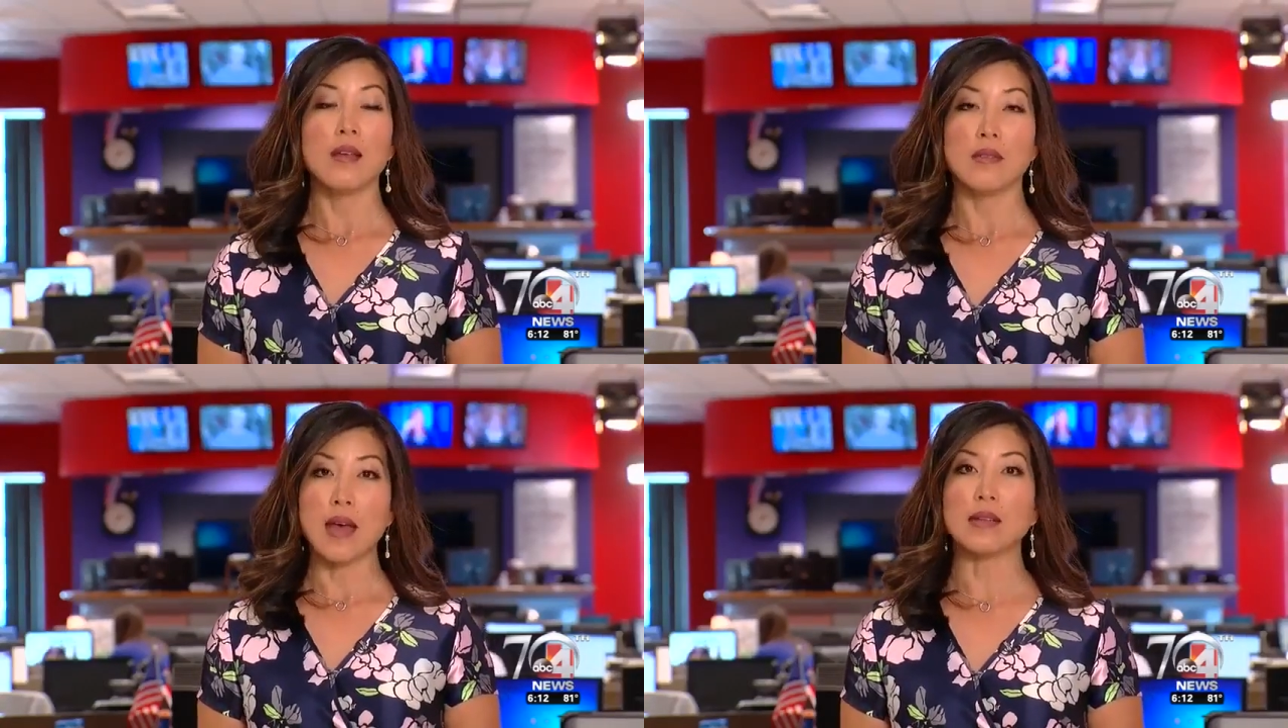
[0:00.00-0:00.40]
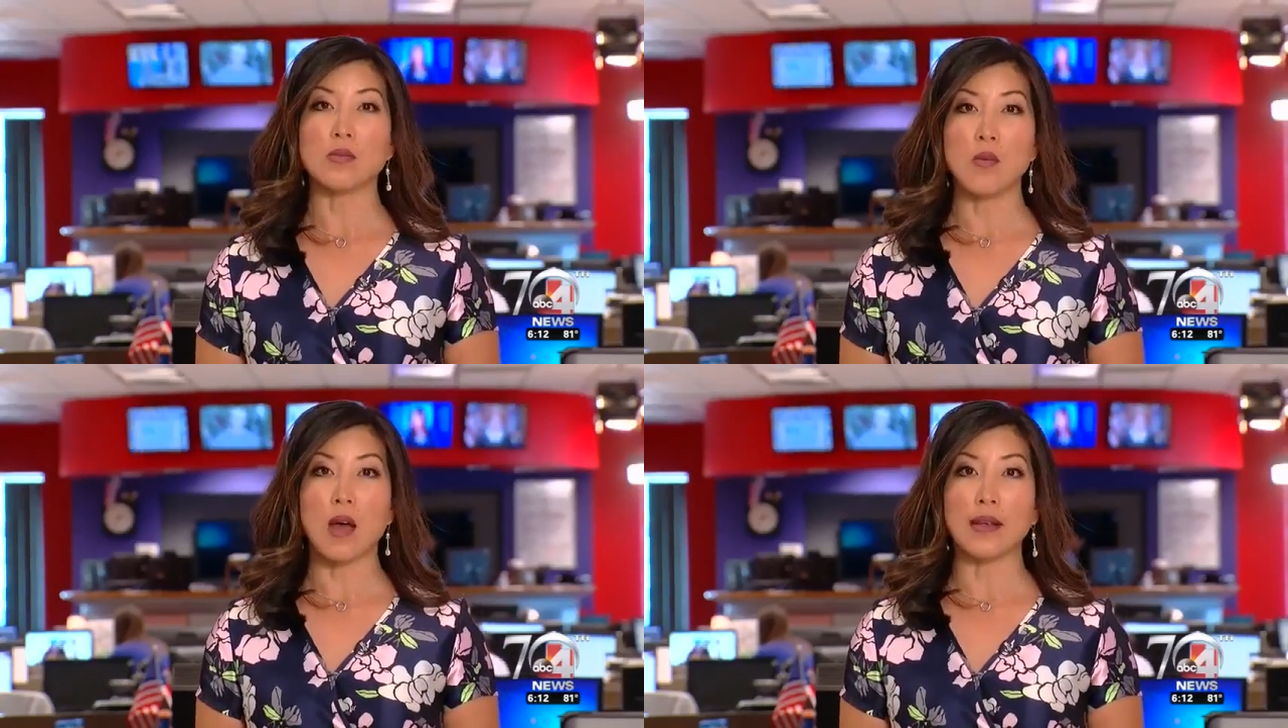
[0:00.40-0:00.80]

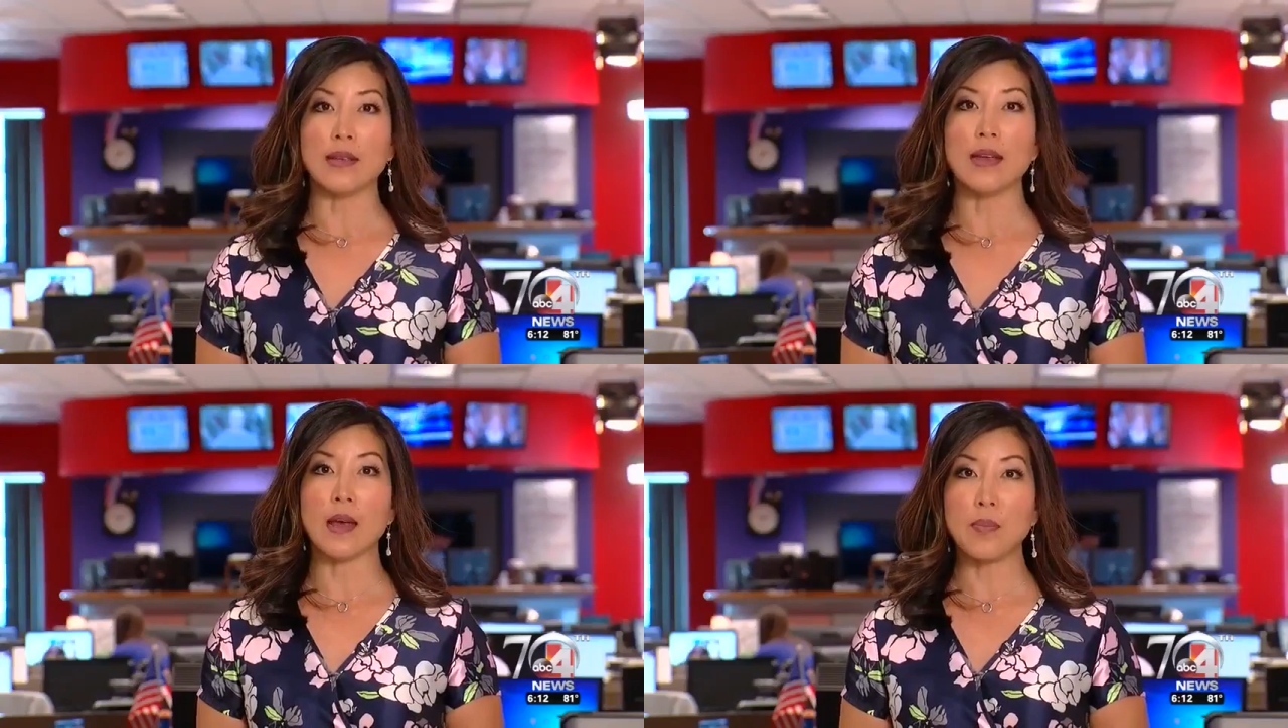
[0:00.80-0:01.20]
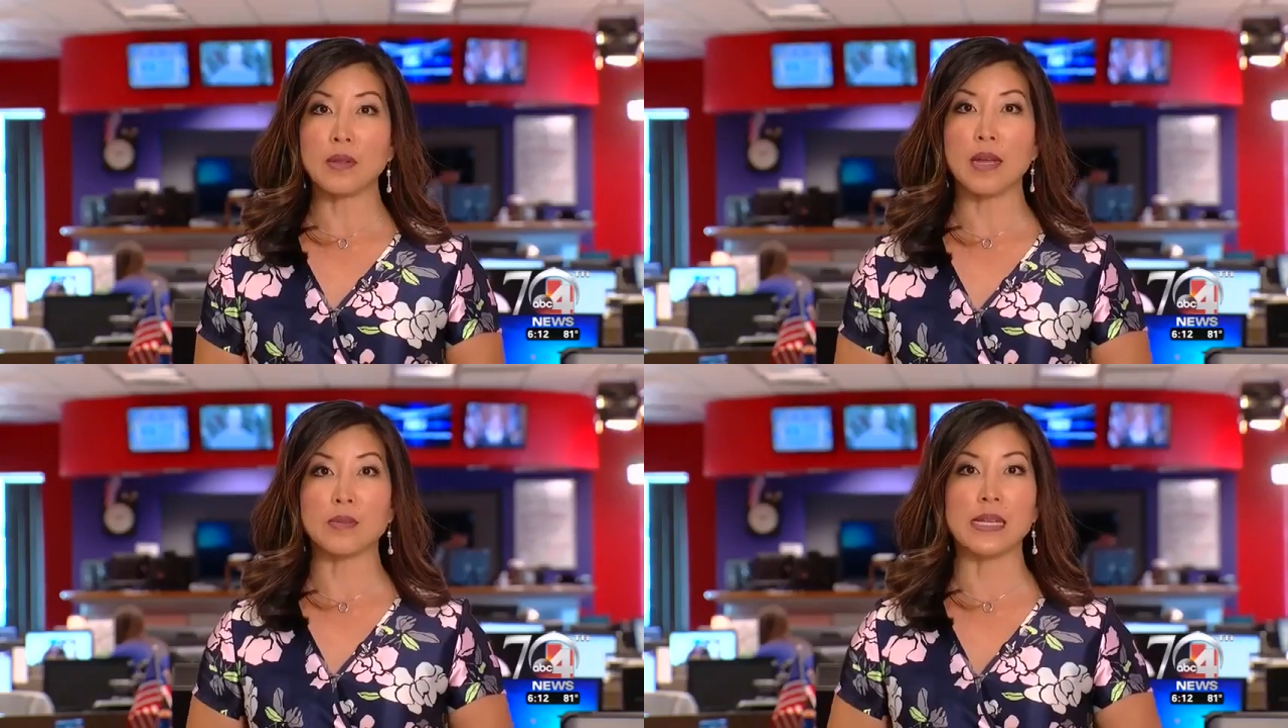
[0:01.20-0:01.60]
That's why the
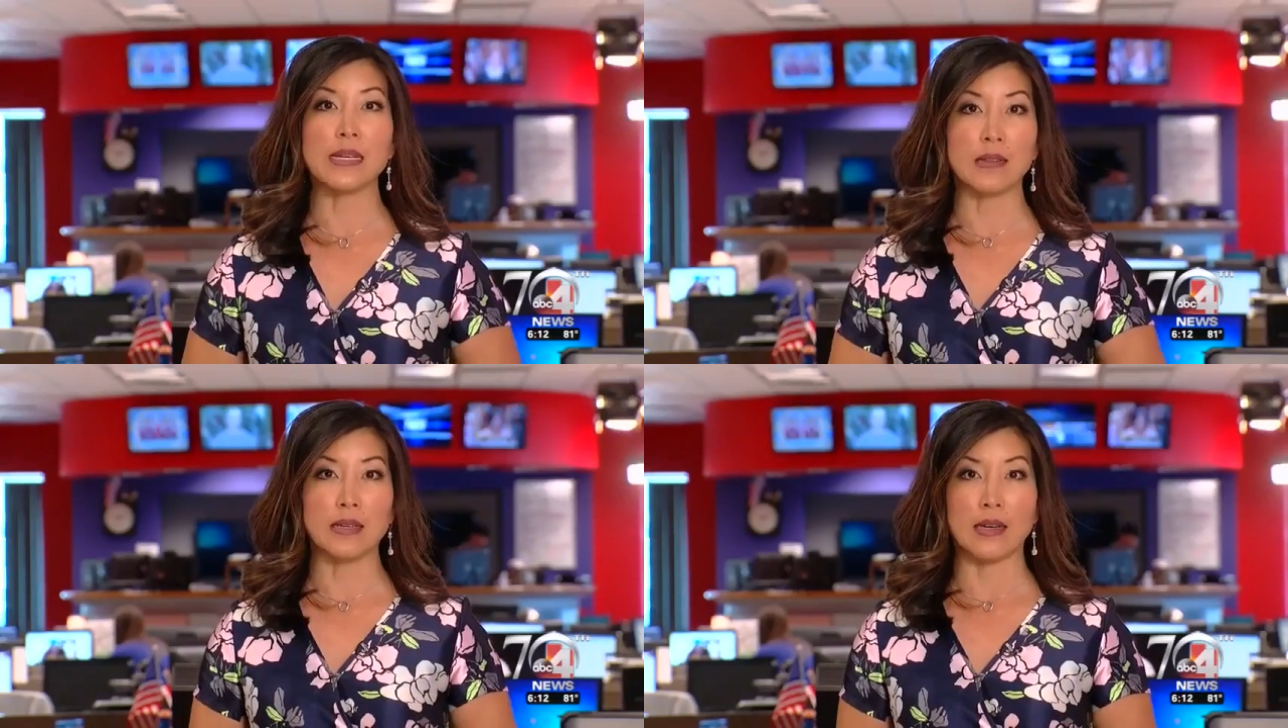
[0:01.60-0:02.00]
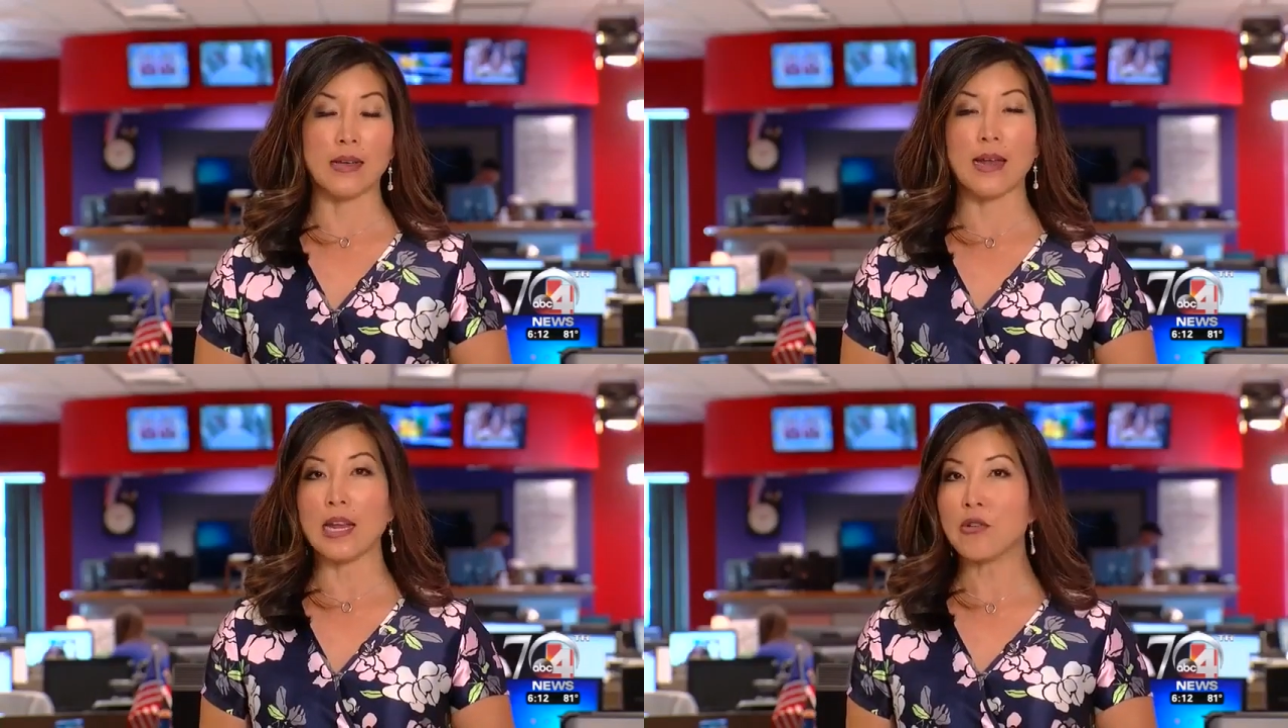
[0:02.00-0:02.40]
Epilepsy
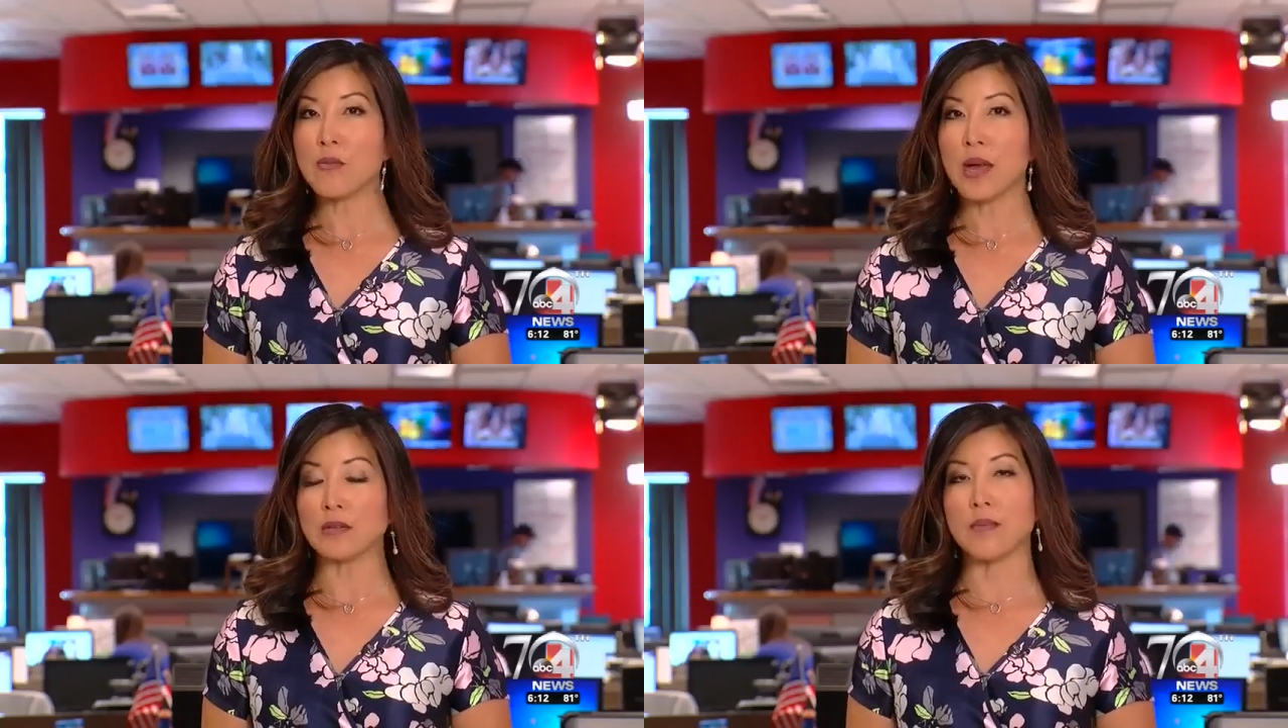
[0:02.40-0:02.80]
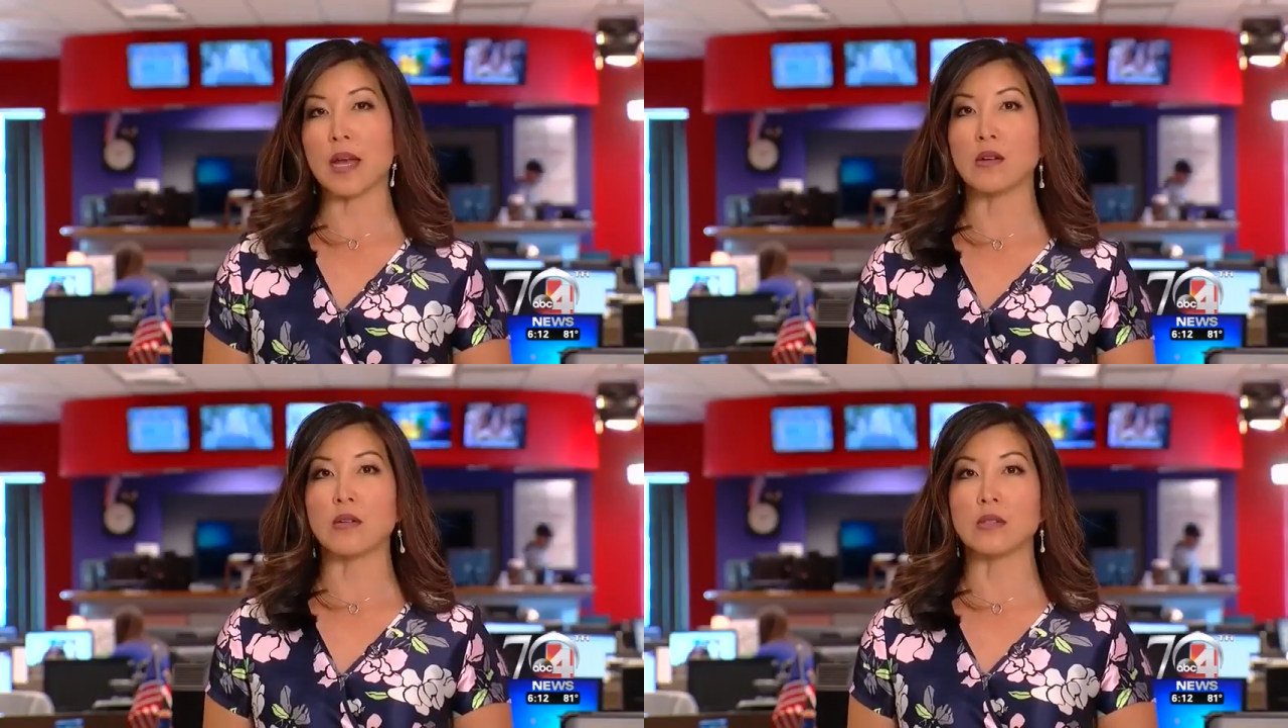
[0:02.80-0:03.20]
Clinic at Intermountain
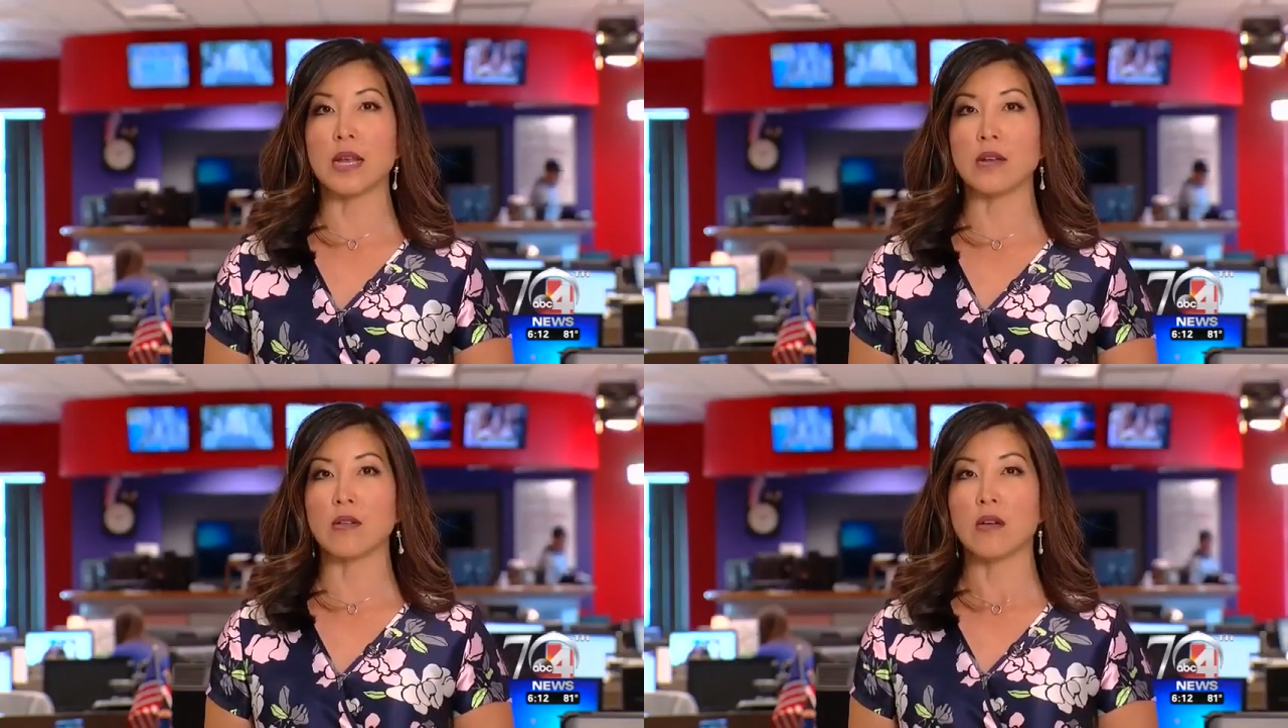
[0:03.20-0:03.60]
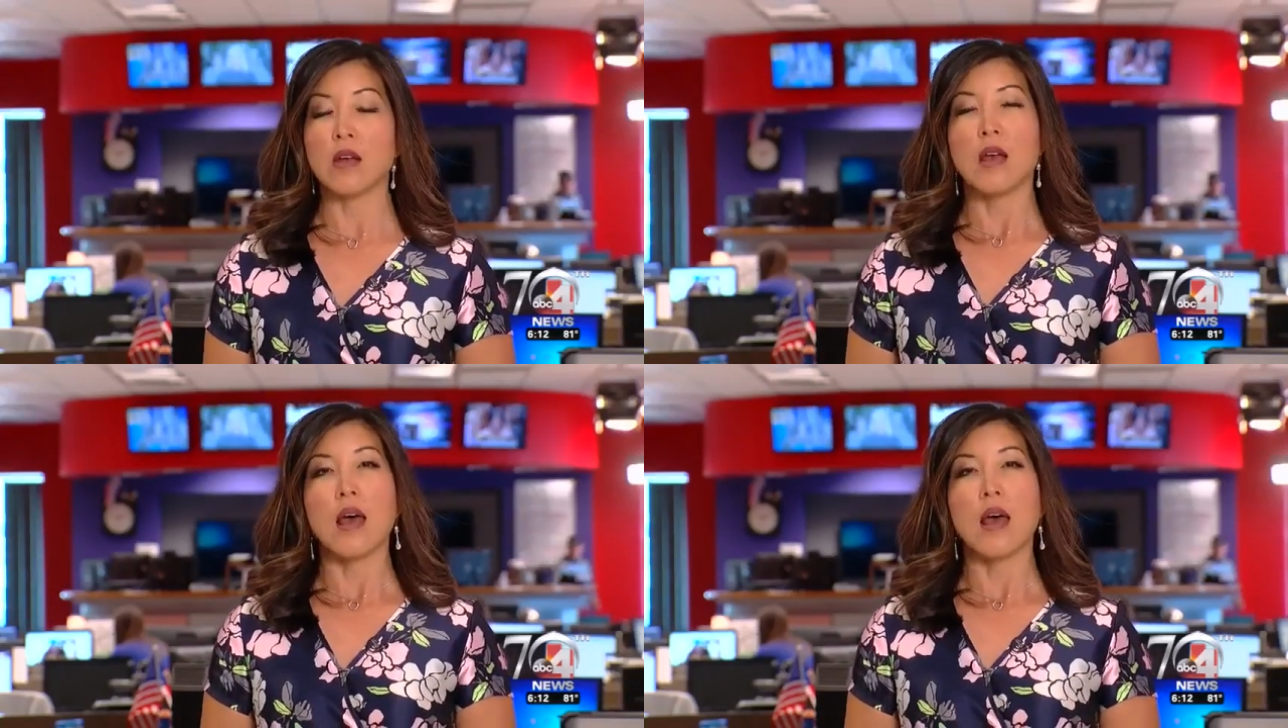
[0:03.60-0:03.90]
Medical Center